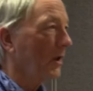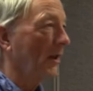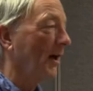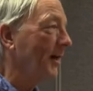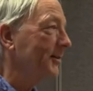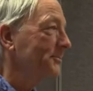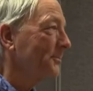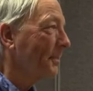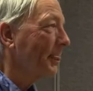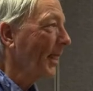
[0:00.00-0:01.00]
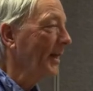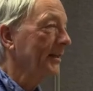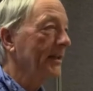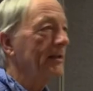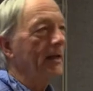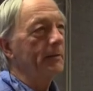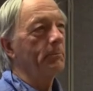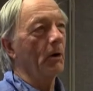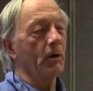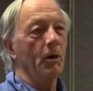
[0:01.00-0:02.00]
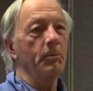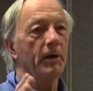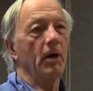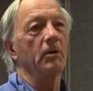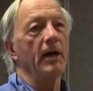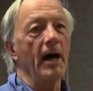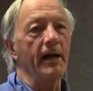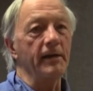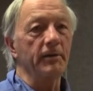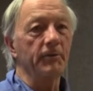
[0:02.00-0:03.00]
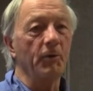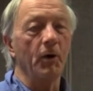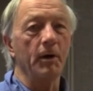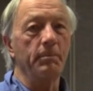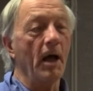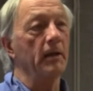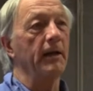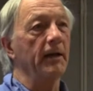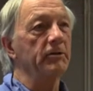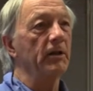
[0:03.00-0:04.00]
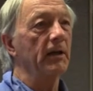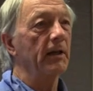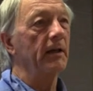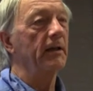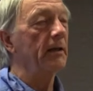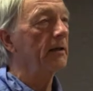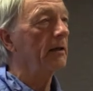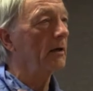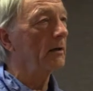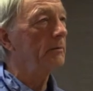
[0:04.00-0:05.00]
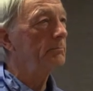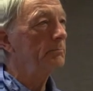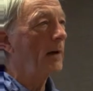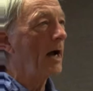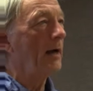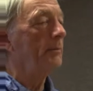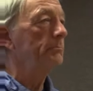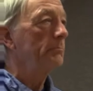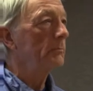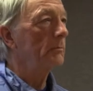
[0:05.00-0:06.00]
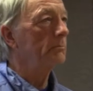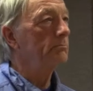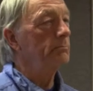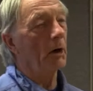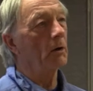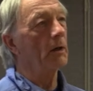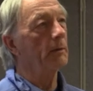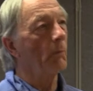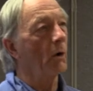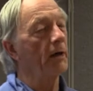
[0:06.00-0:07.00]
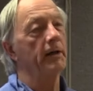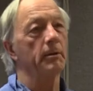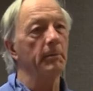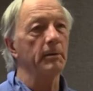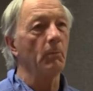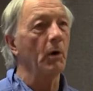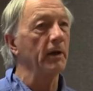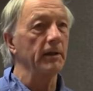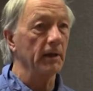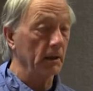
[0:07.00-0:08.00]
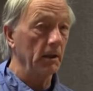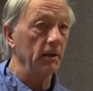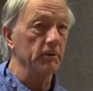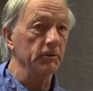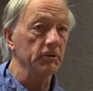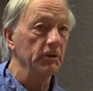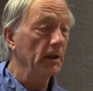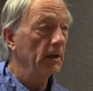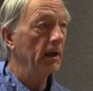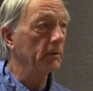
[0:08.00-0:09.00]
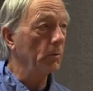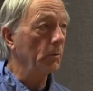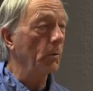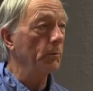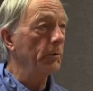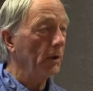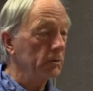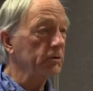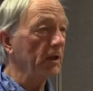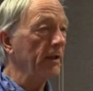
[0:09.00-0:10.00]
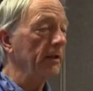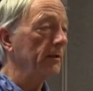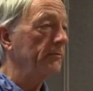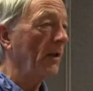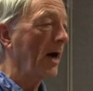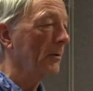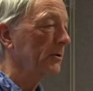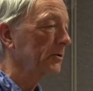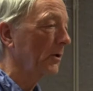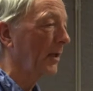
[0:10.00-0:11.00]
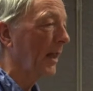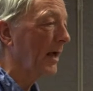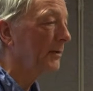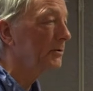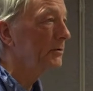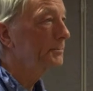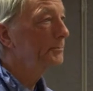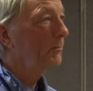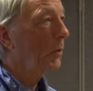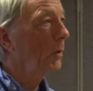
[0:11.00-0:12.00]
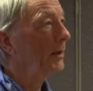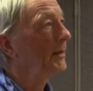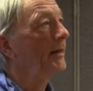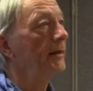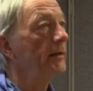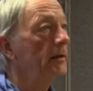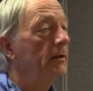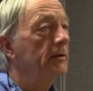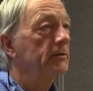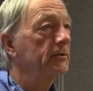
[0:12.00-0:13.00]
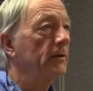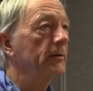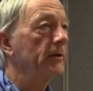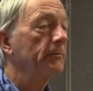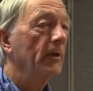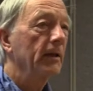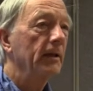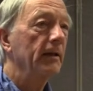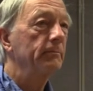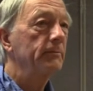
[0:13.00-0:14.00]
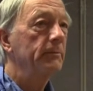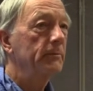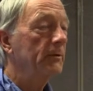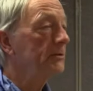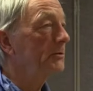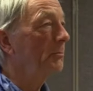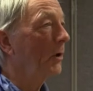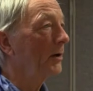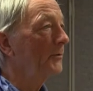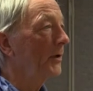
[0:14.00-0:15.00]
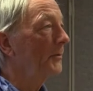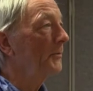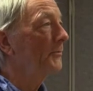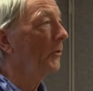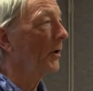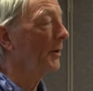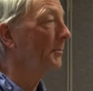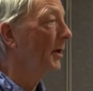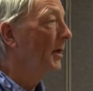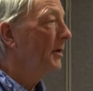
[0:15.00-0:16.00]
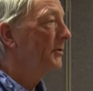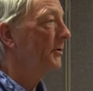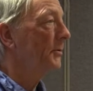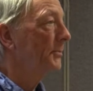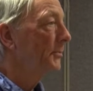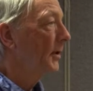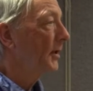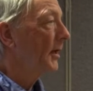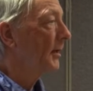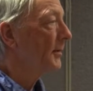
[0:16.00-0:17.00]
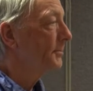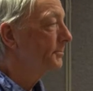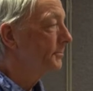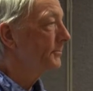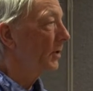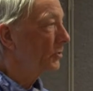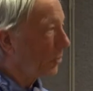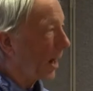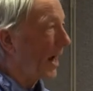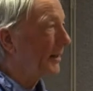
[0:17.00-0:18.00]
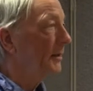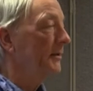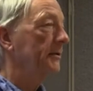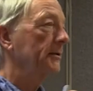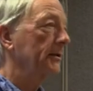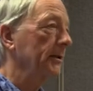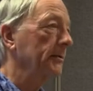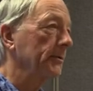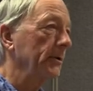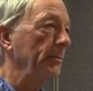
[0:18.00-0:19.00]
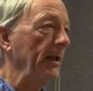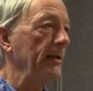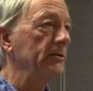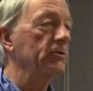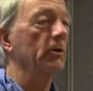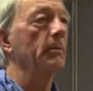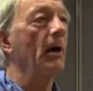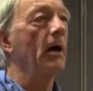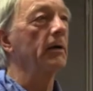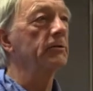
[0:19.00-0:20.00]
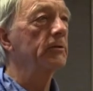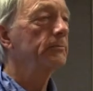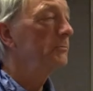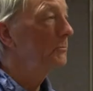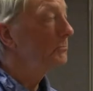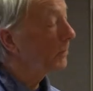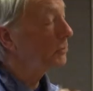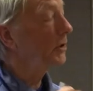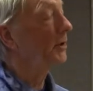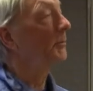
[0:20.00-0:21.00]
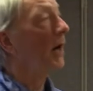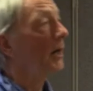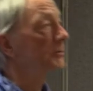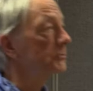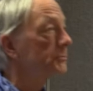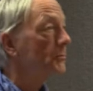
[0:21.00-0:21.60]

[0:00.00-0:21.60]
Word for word: o'clock and then they are open all night for pollination, and then in the, by early morning or mid morning they're closed. And usually the flowers only last one day, so uh, they it's important for them to uh, attract the the bees or the moths, most of the moths,